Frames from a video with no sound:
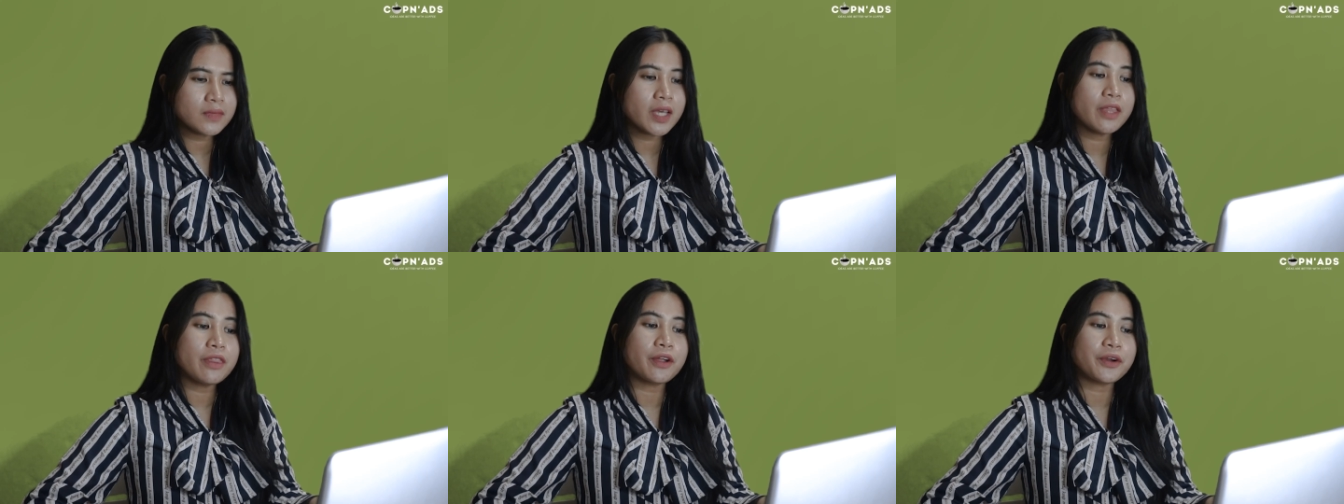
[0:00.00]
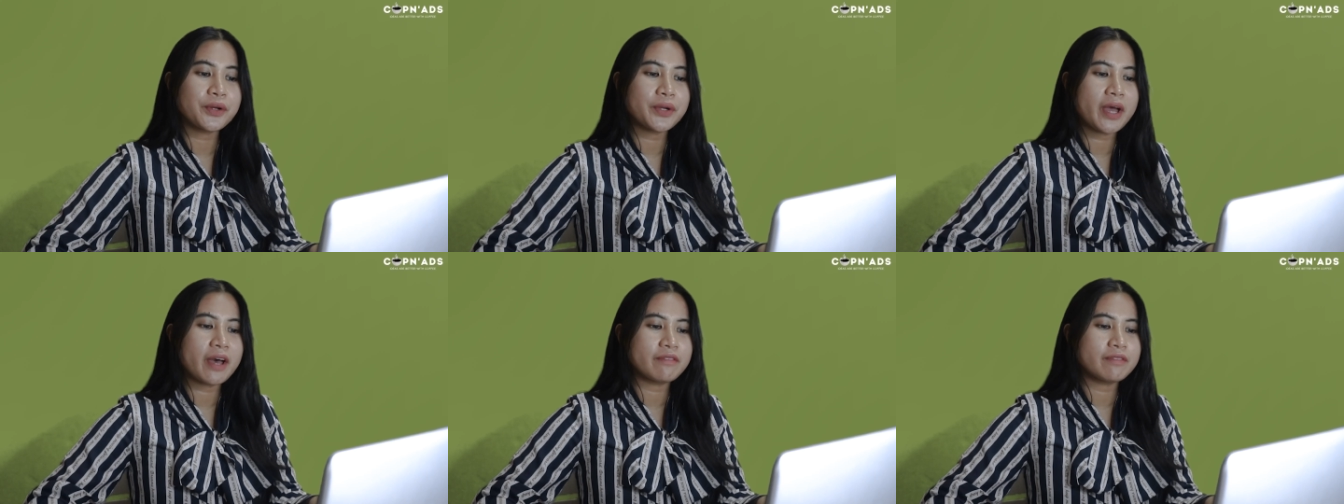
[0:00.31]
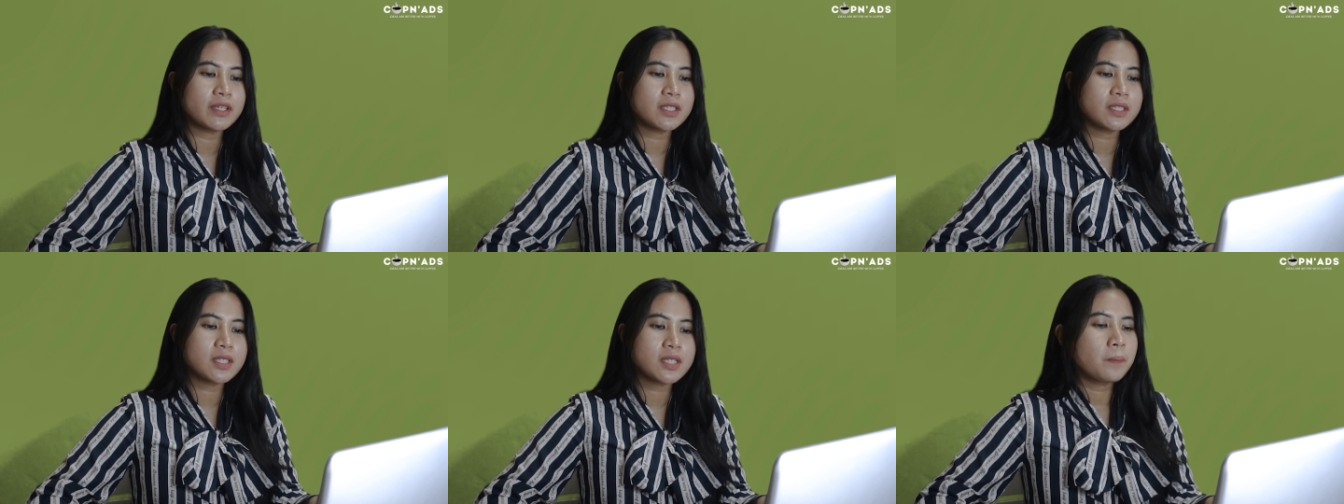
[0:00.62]
And there you have
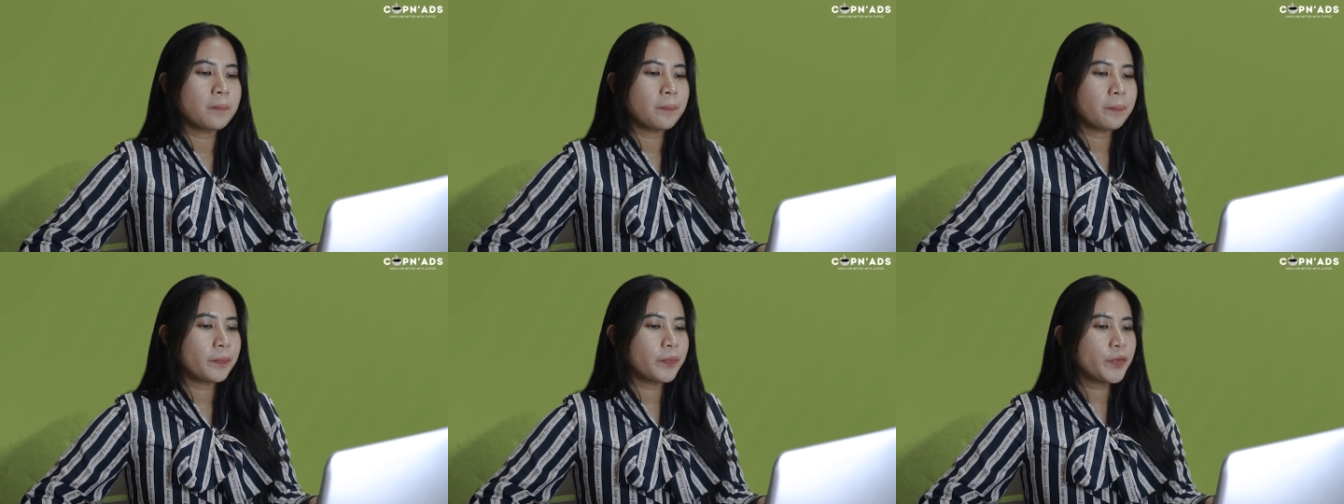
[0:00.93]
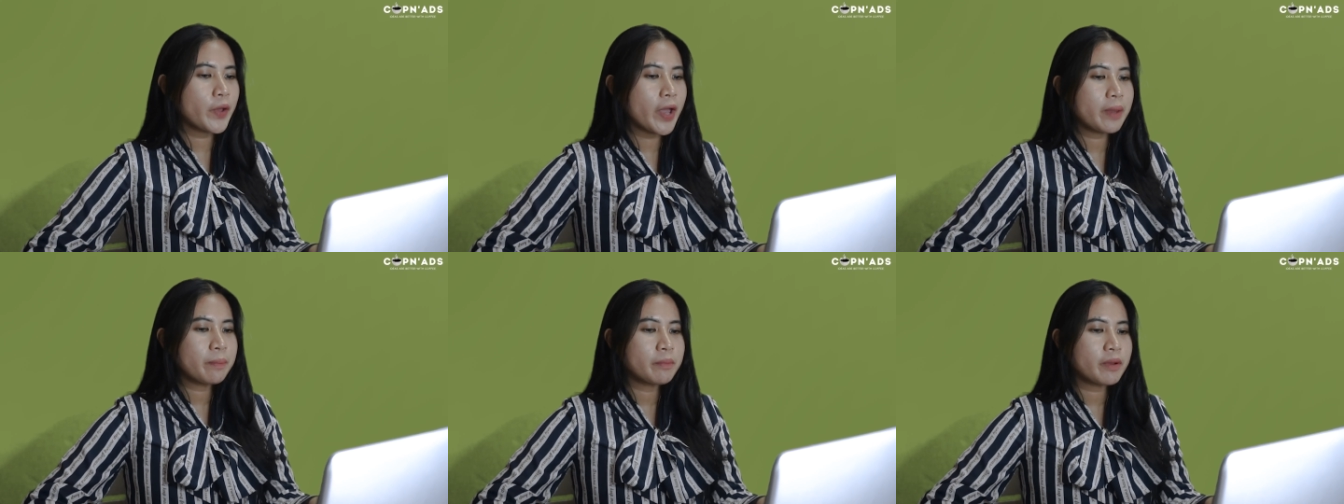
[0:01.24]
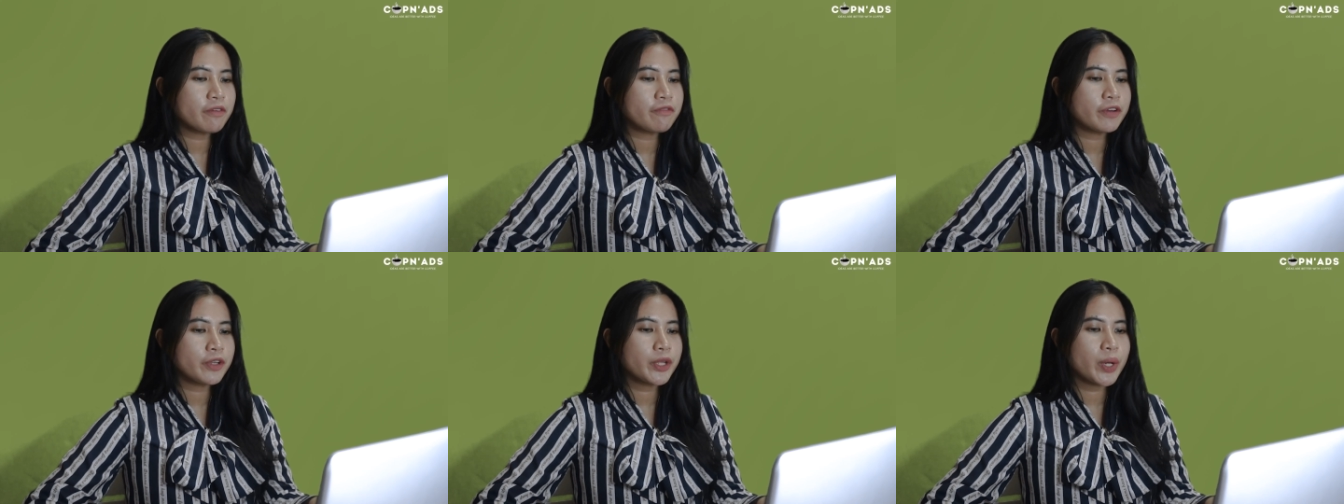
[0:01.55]
it. To end
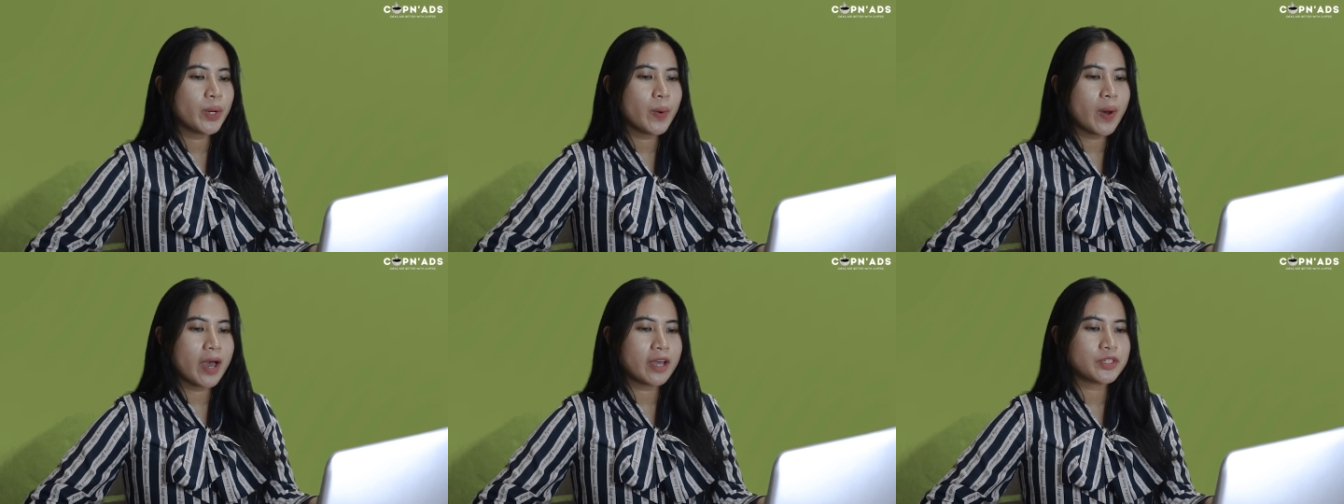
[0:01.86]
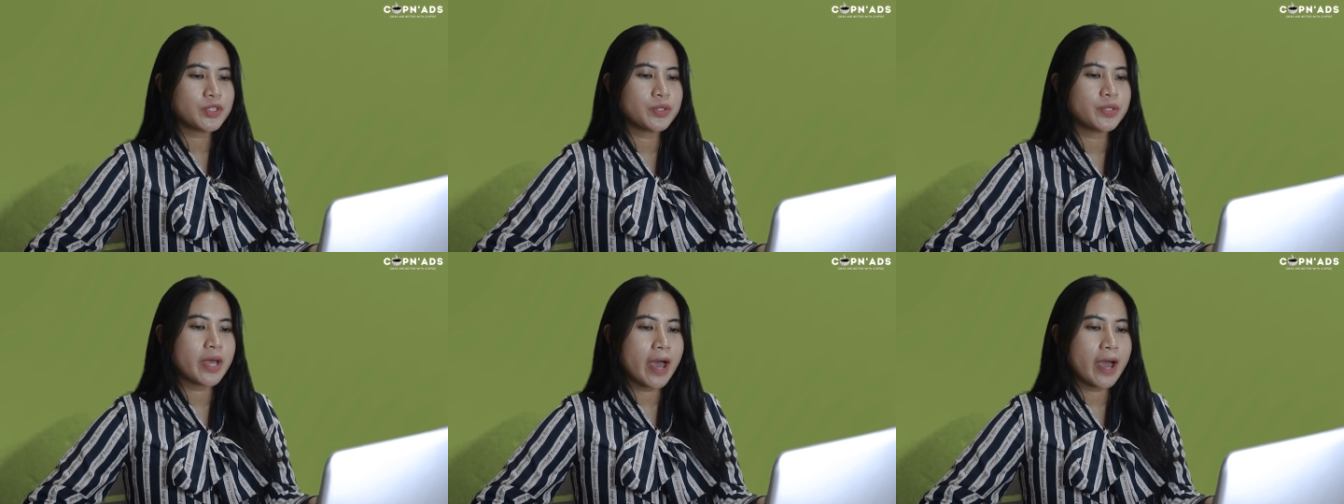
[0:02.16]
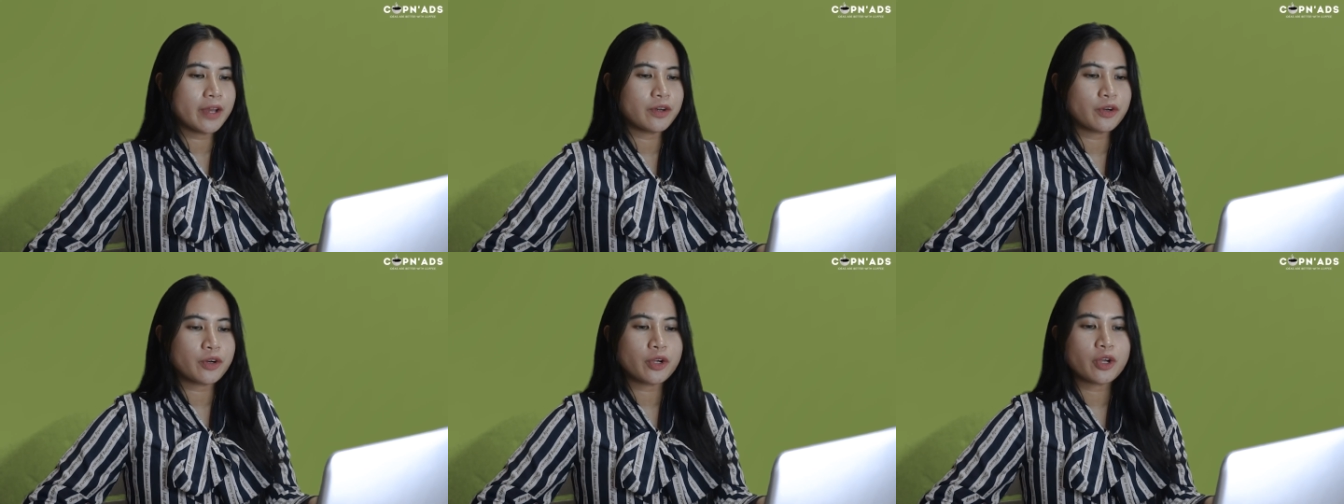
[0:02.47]
my video, I should
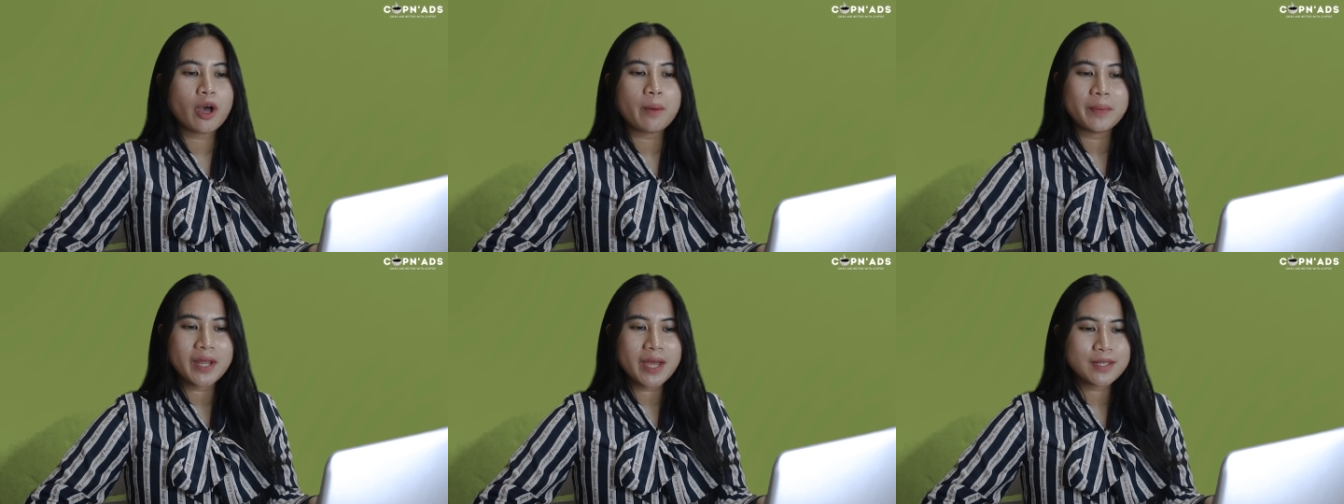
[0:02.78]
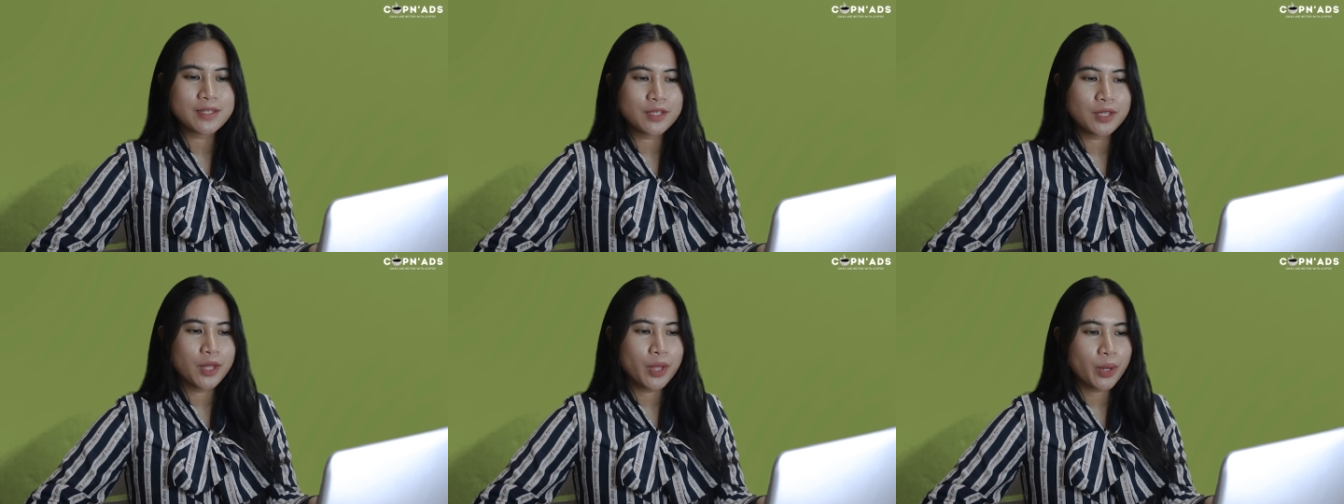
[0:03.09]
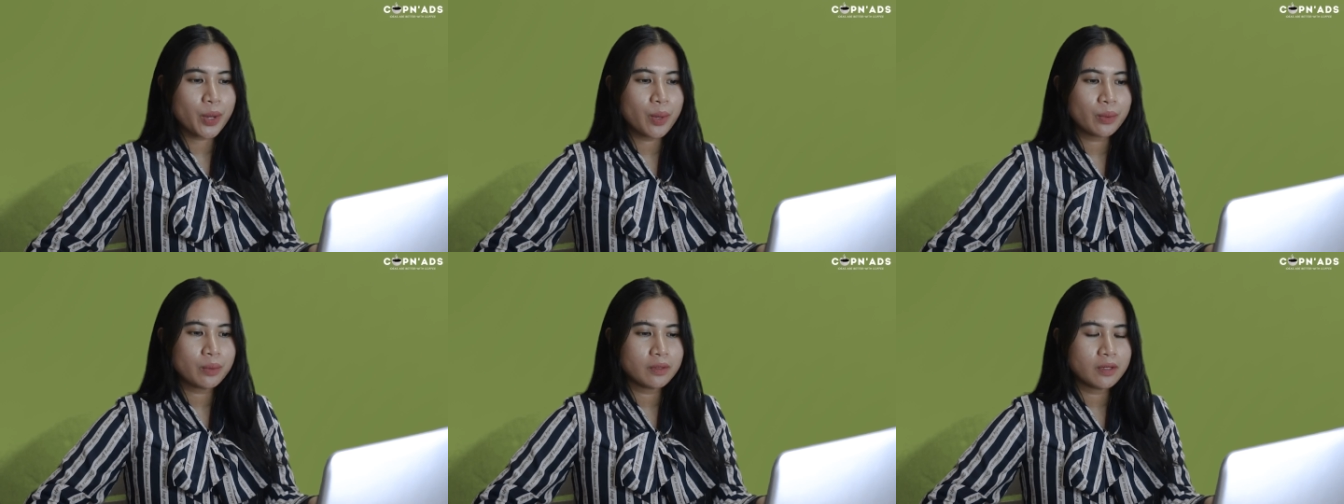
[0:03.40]
add our Cup N Ads
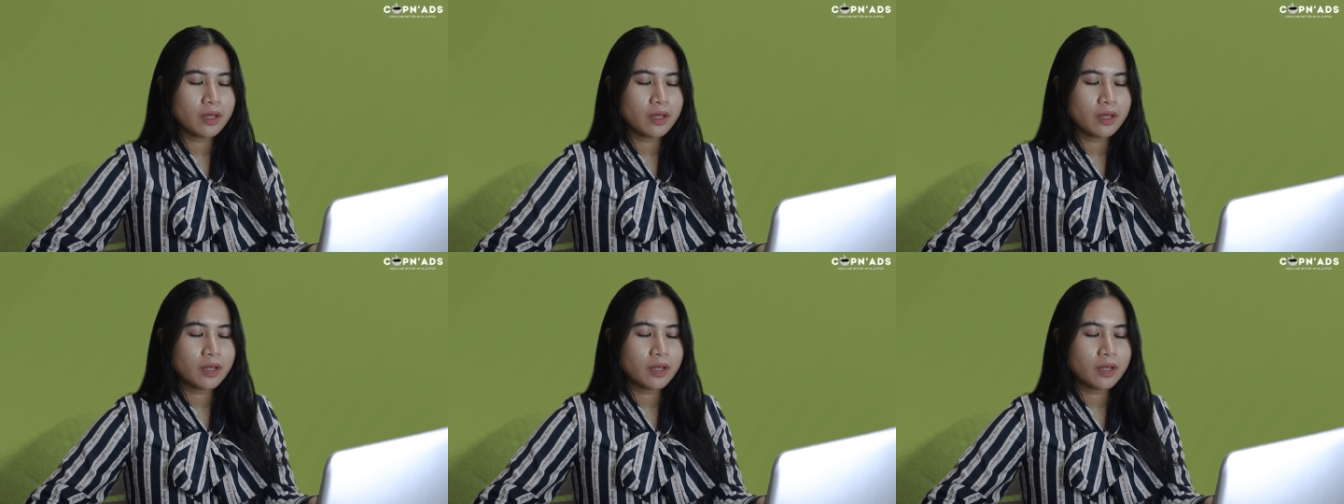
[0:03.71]
logo.